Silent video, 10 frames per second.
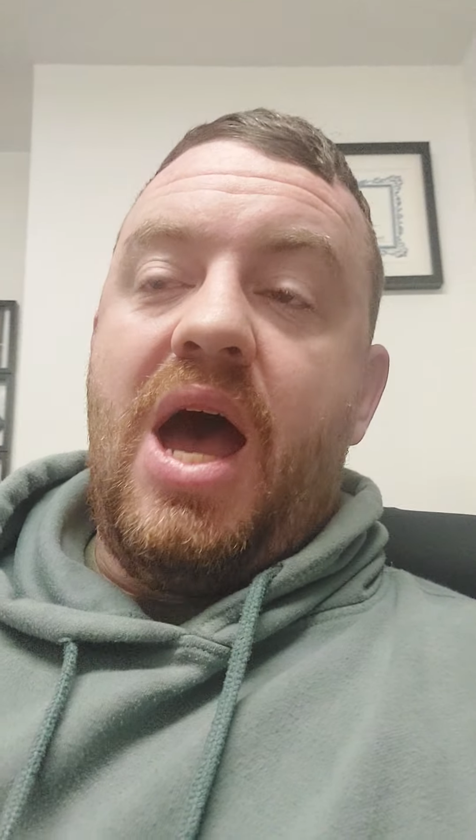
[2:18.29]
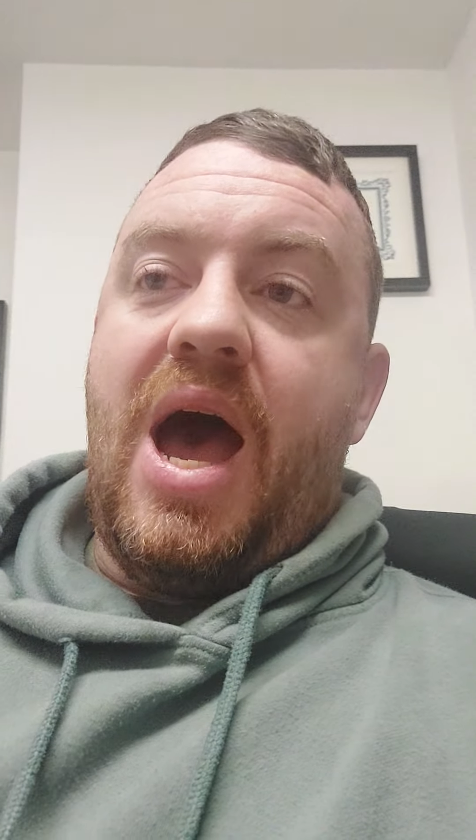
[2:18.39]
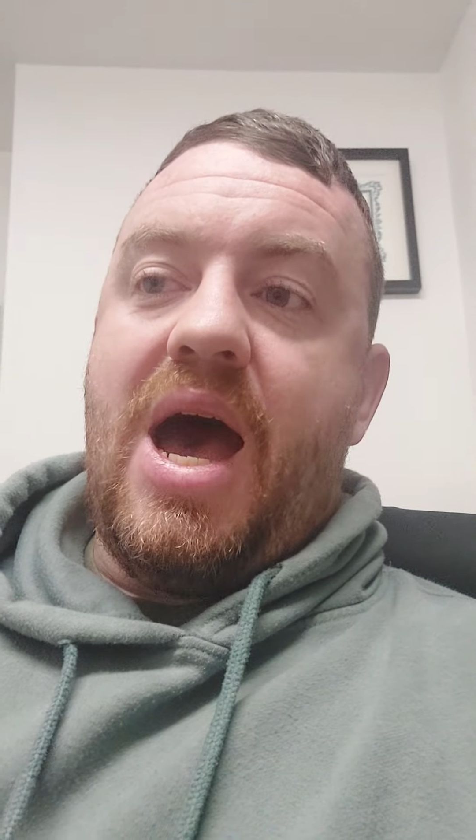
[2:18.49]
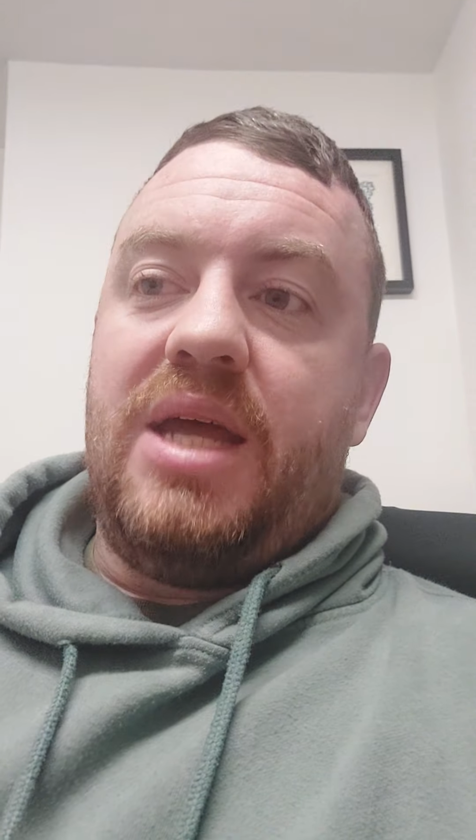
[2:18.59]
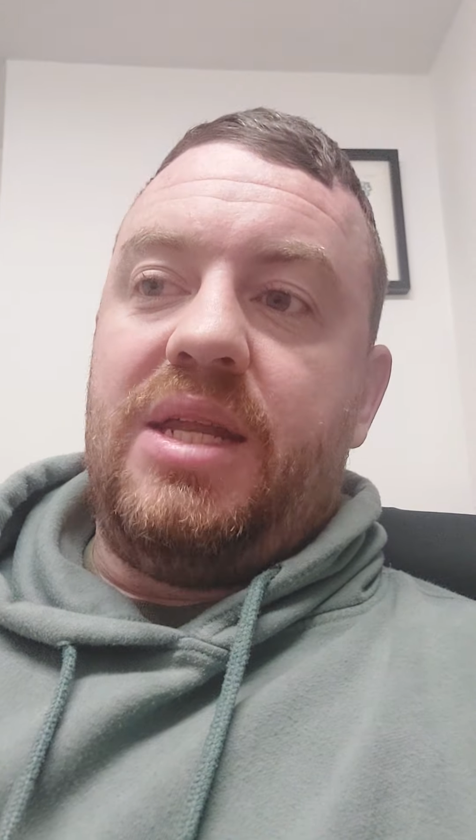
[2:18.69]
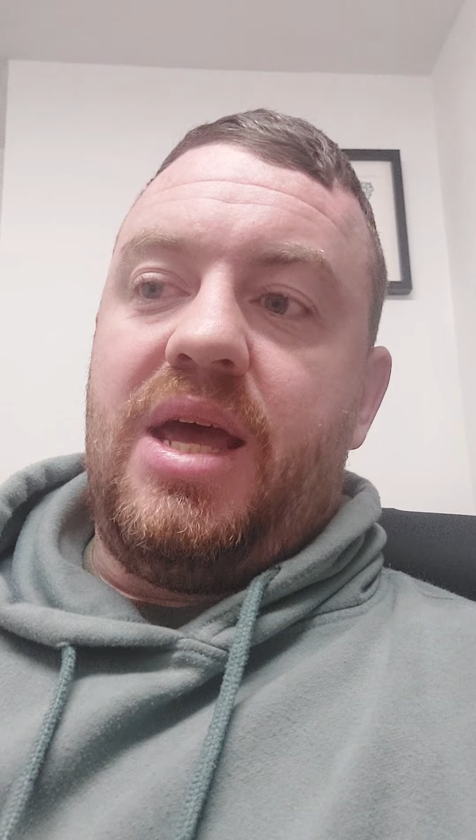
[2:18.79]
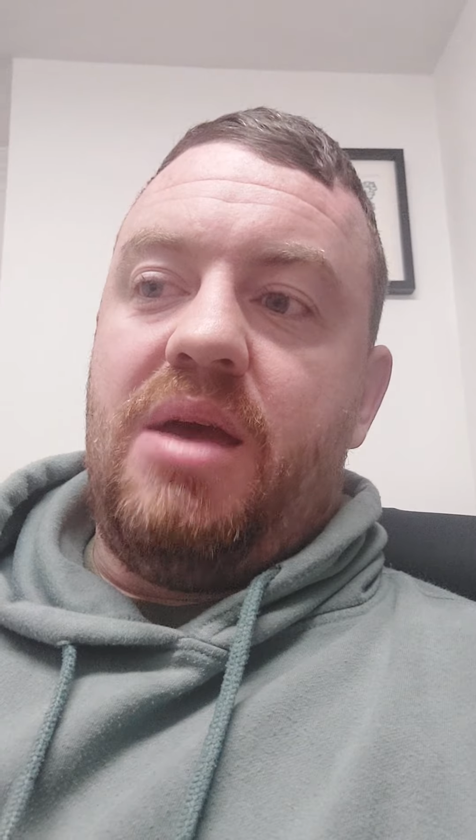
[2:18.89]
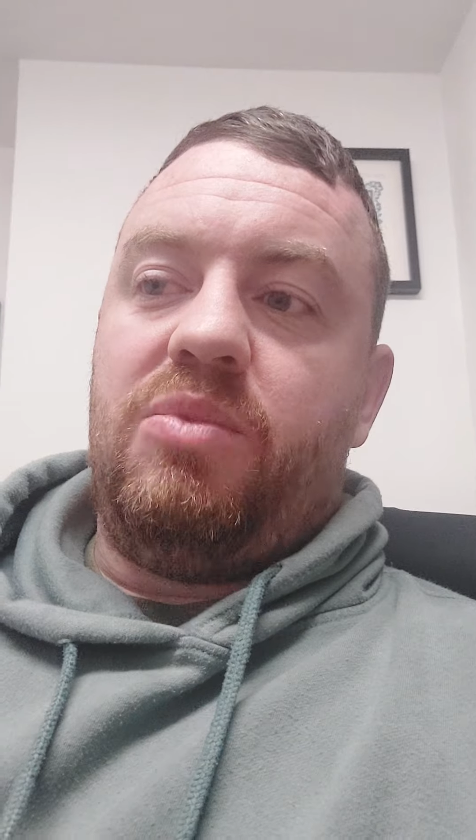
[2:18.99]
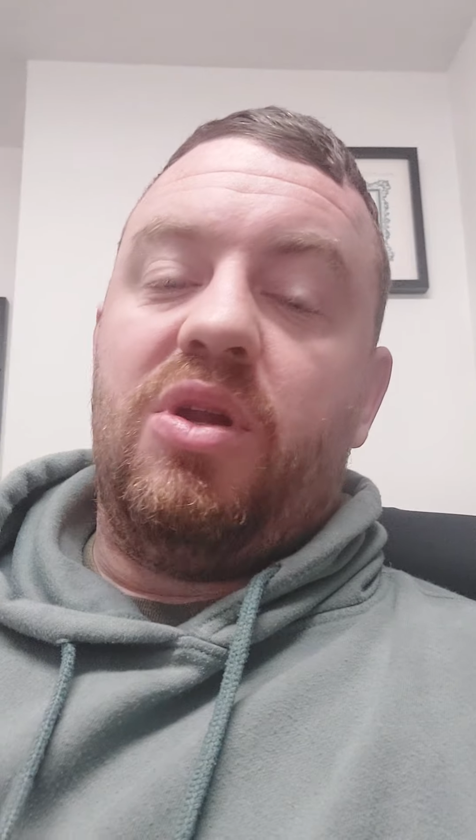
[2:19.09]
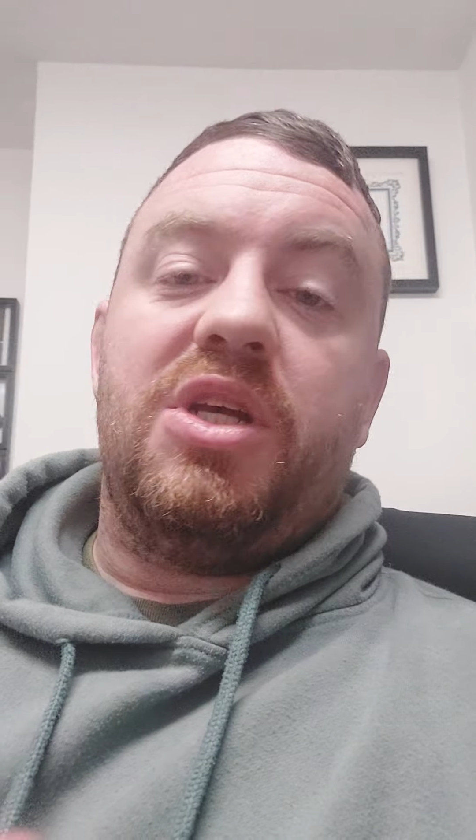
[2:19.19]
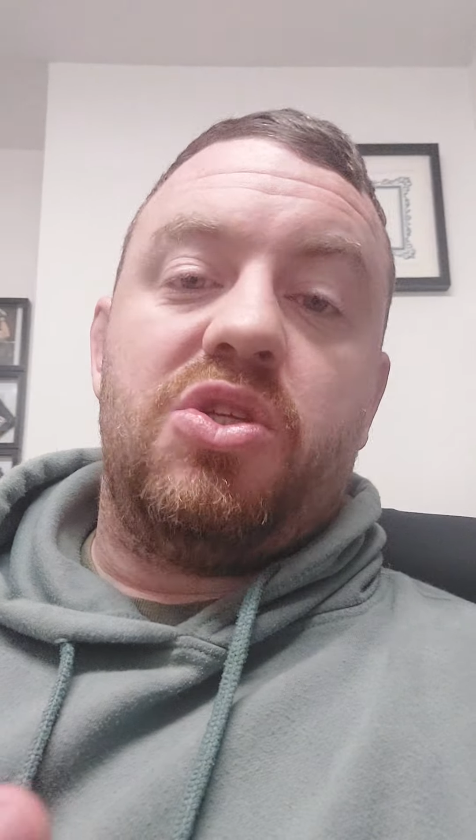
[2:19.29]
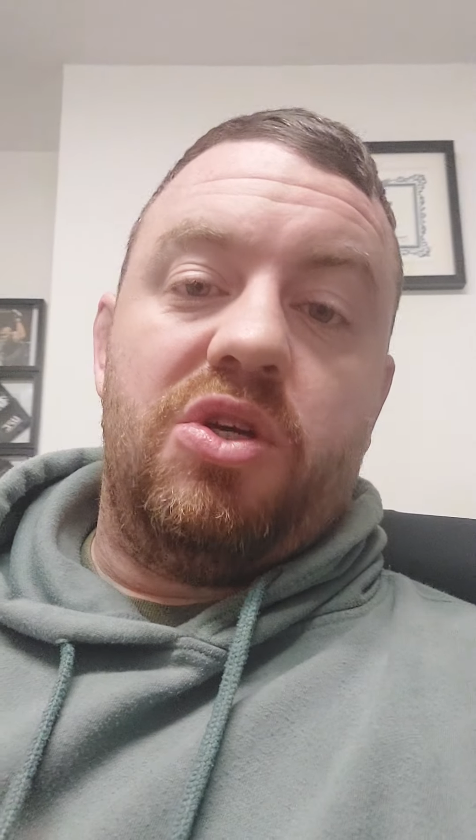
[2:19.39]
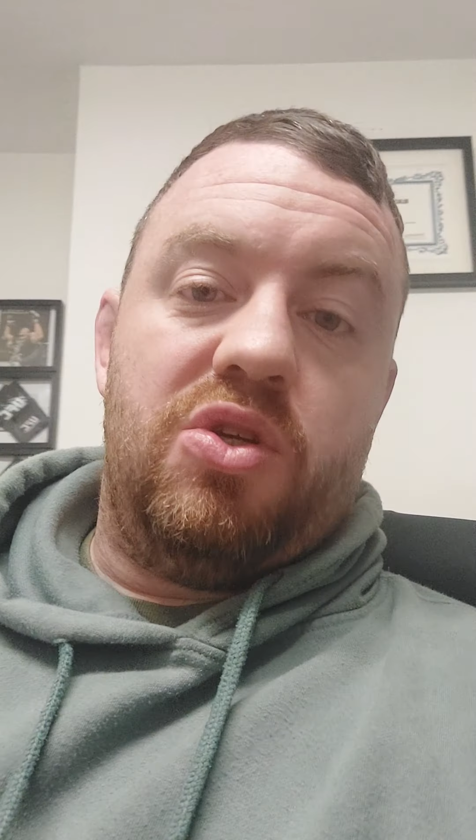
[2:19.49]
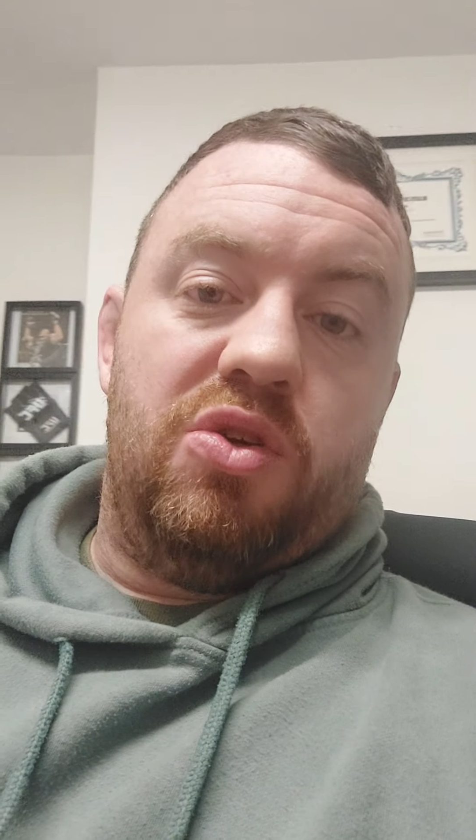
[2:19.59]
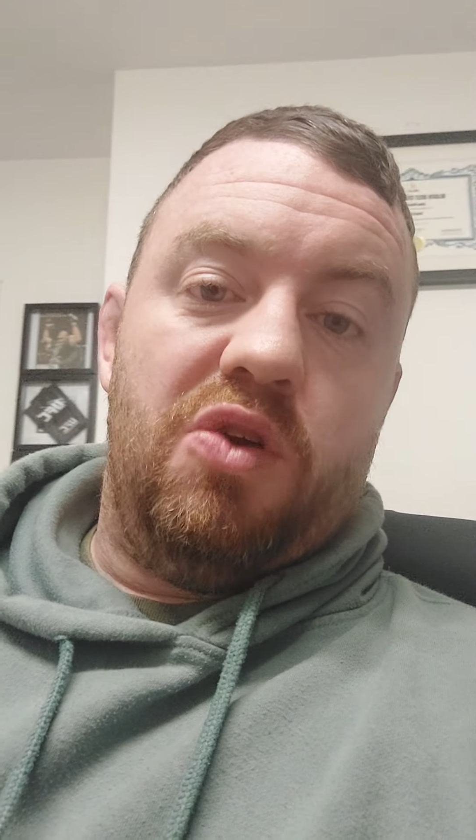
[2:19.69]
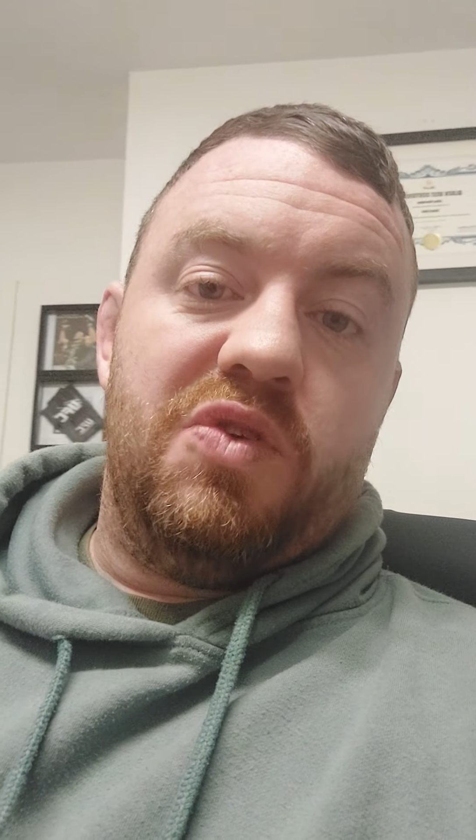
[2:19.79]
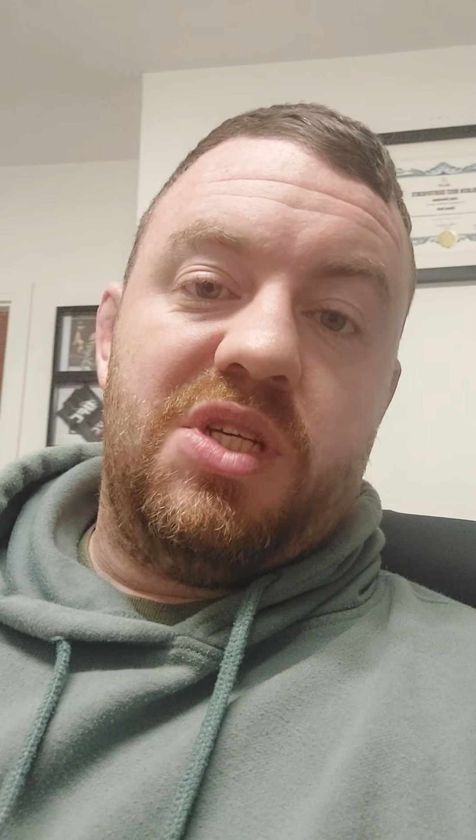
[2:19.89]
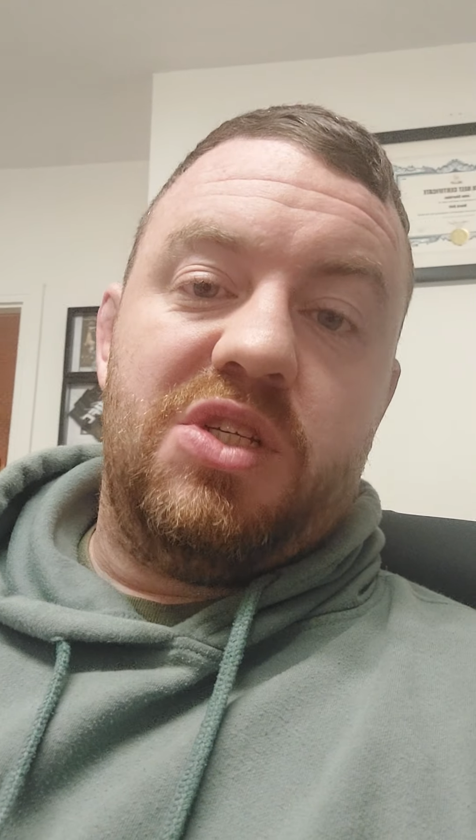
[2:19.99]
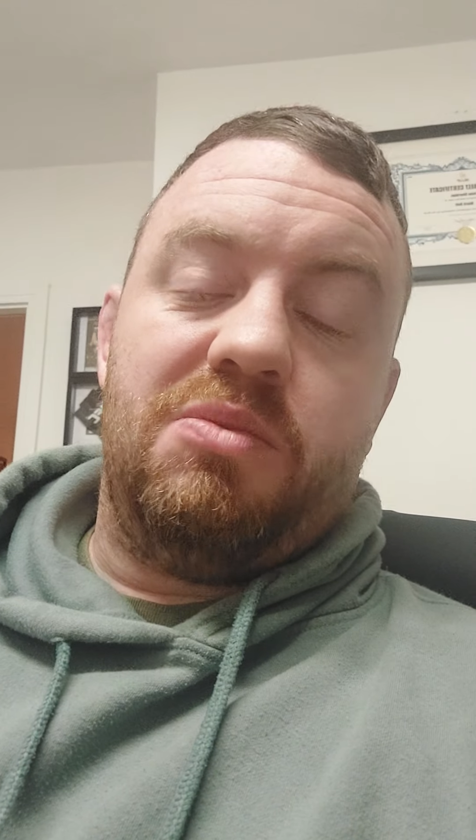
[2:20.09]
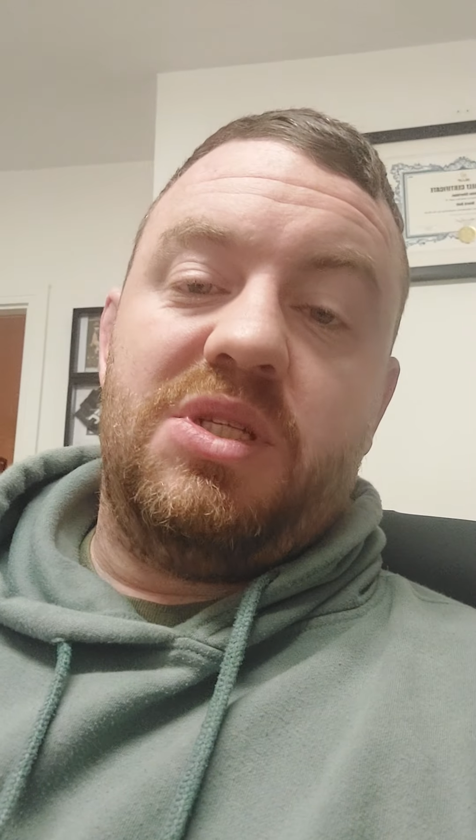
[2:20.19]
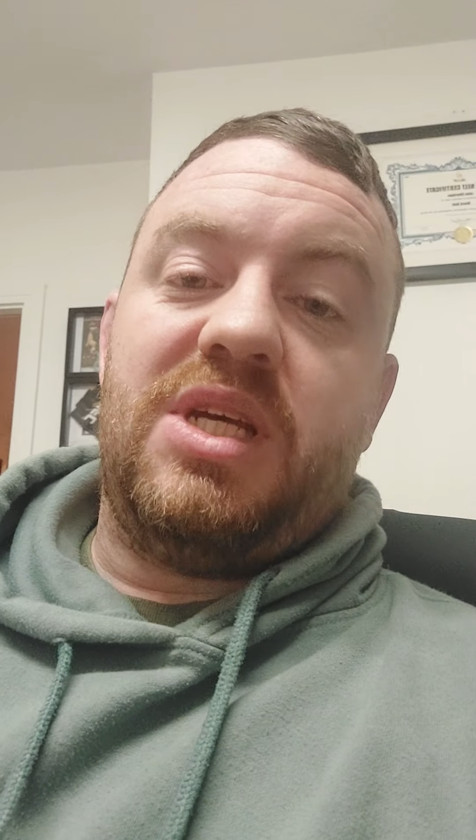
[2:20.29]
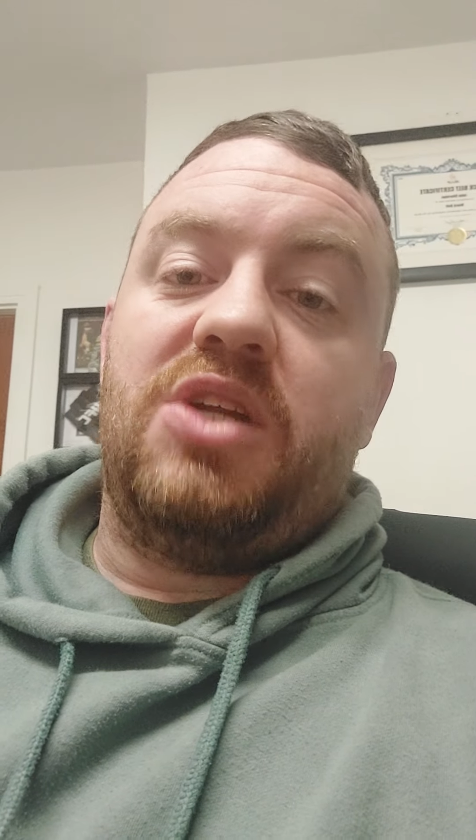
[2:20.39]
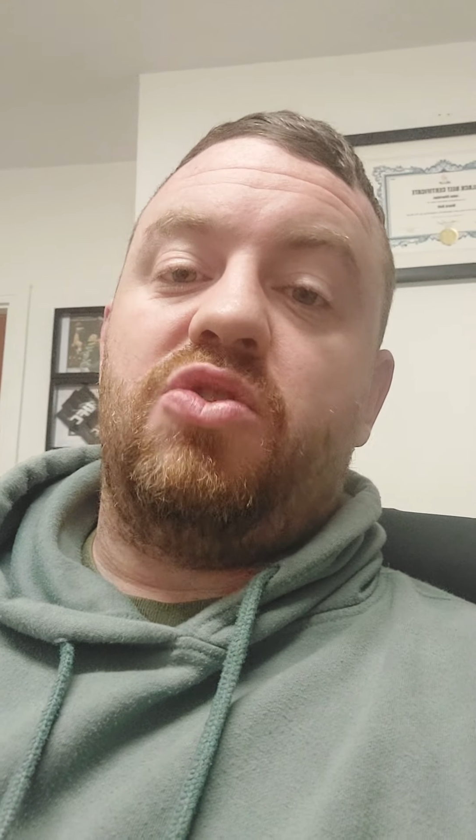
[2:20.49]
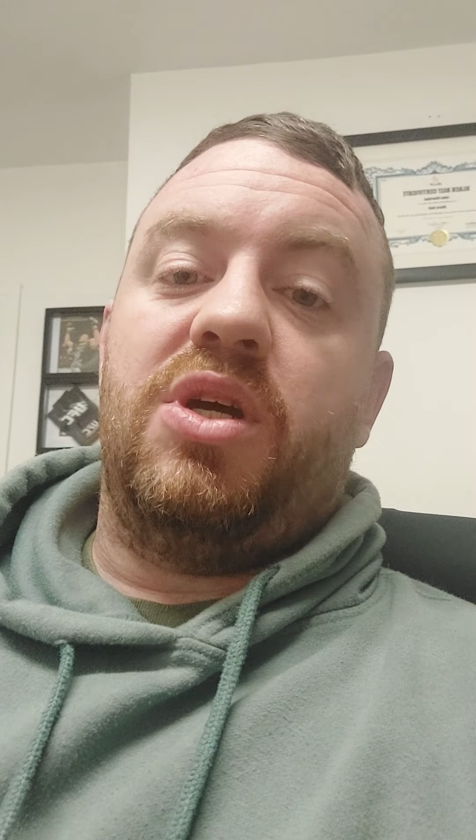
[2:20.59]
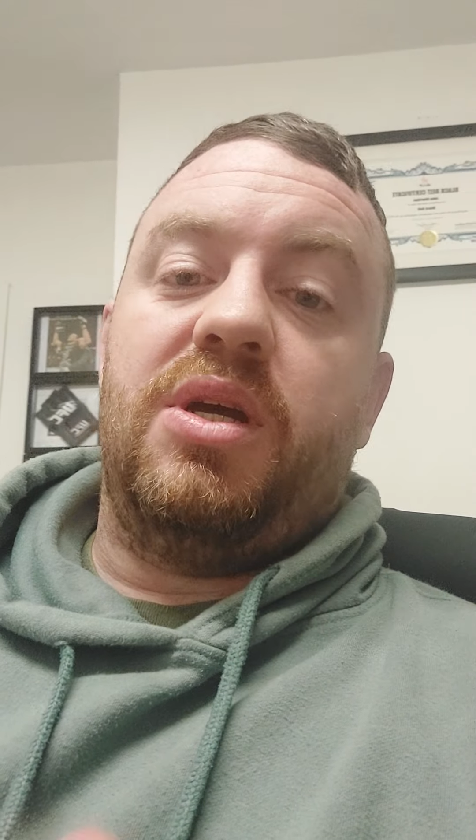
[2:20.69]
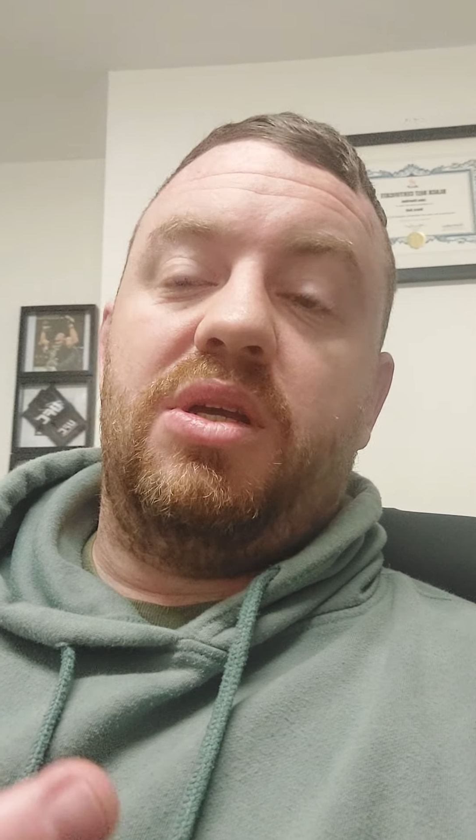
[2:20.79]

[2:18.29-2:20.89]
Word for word: and um, you'll excite your nervous system, etc.